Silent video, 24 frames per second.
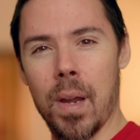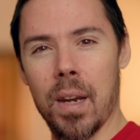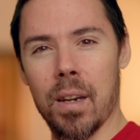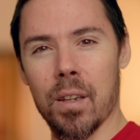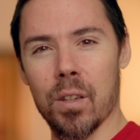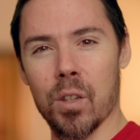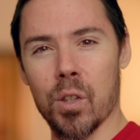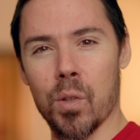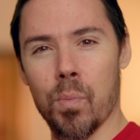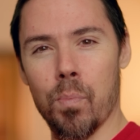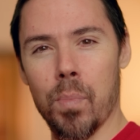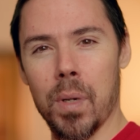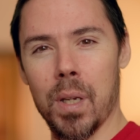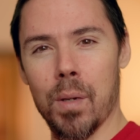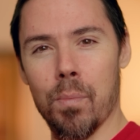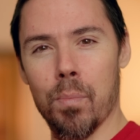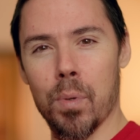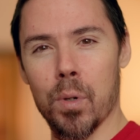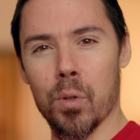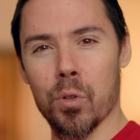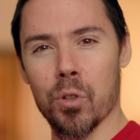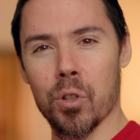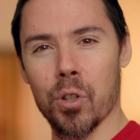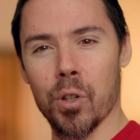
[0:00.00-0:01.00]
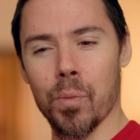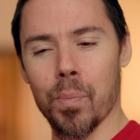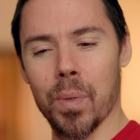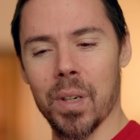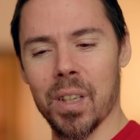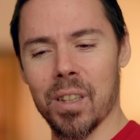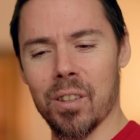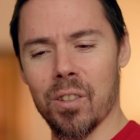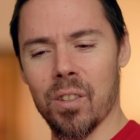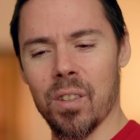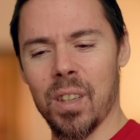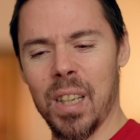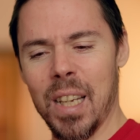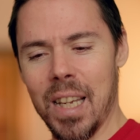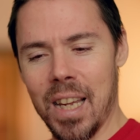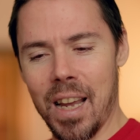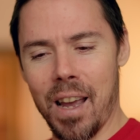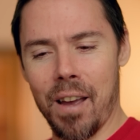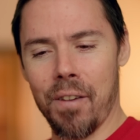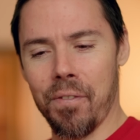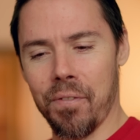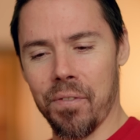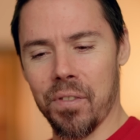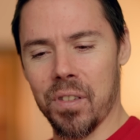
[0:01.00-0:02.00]
made a speed booster, but it's E
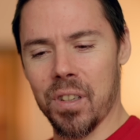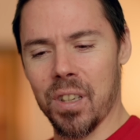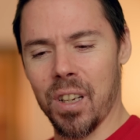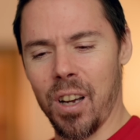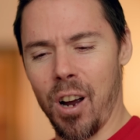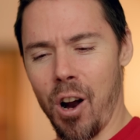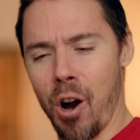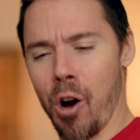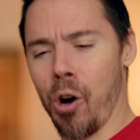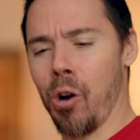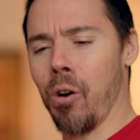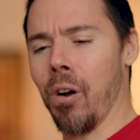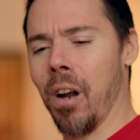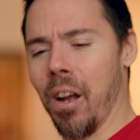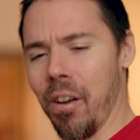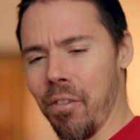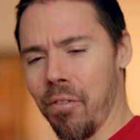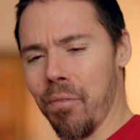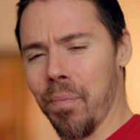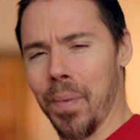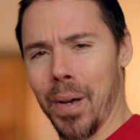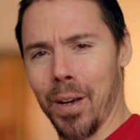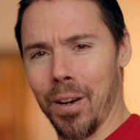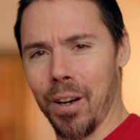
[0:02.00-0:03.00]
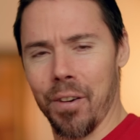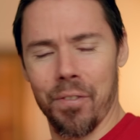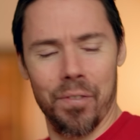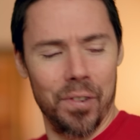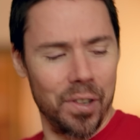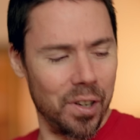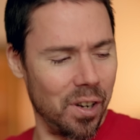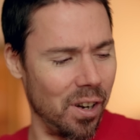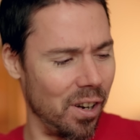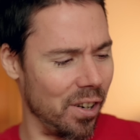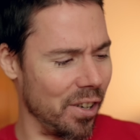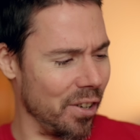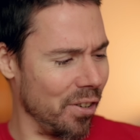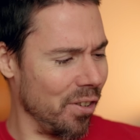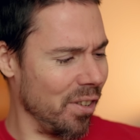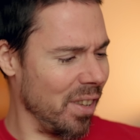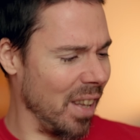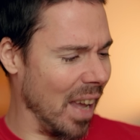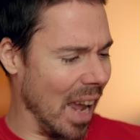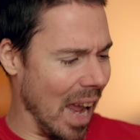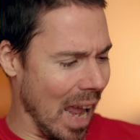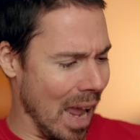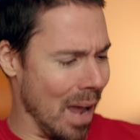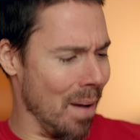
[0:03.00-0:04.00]
F to R F, man. I forgot. You're in
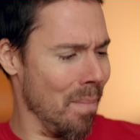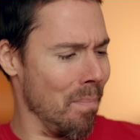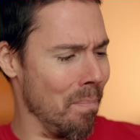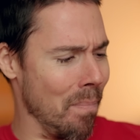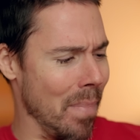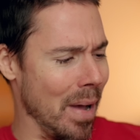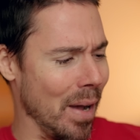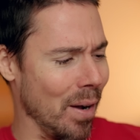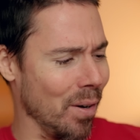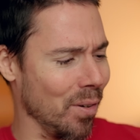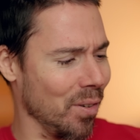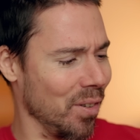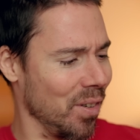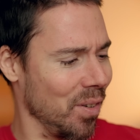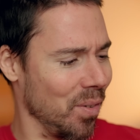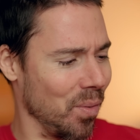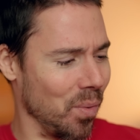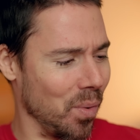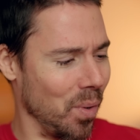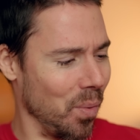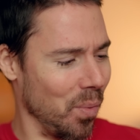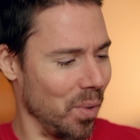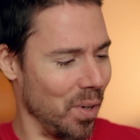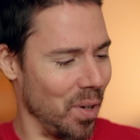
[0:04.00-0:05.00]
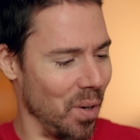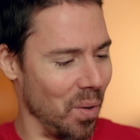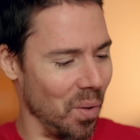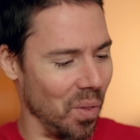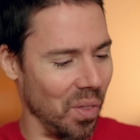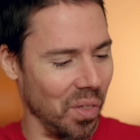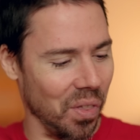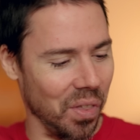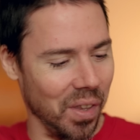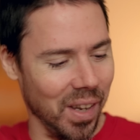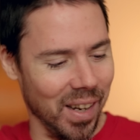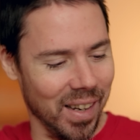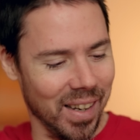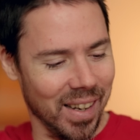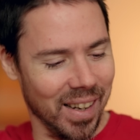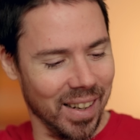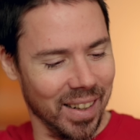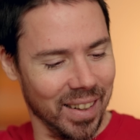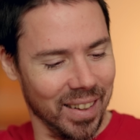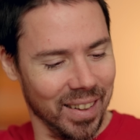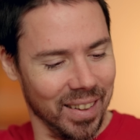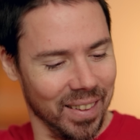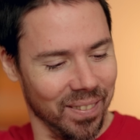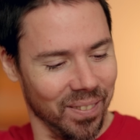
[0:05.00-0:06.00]
the M mount. What were you
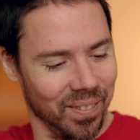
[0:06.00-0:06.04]
thinking?